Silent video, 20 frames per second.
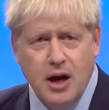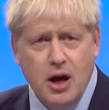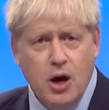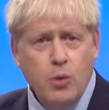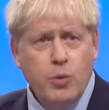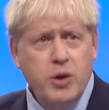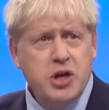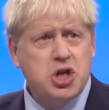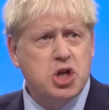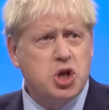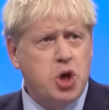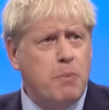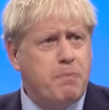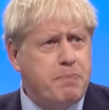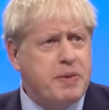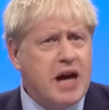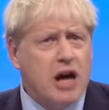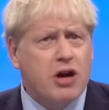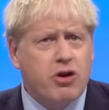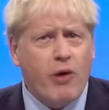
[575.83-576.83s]
which should
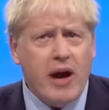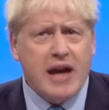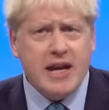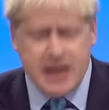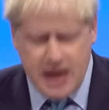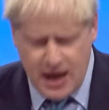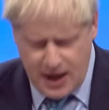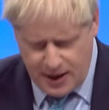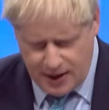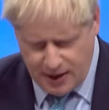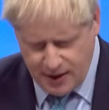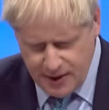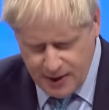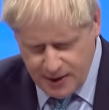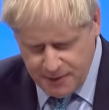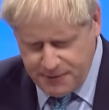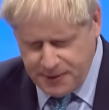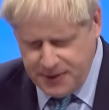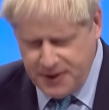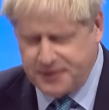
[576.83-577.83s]
be a great year
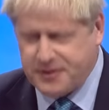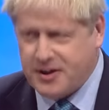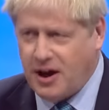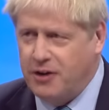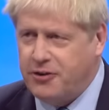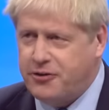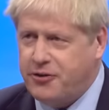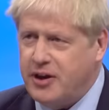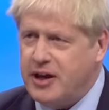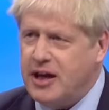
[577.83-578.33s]
for this country,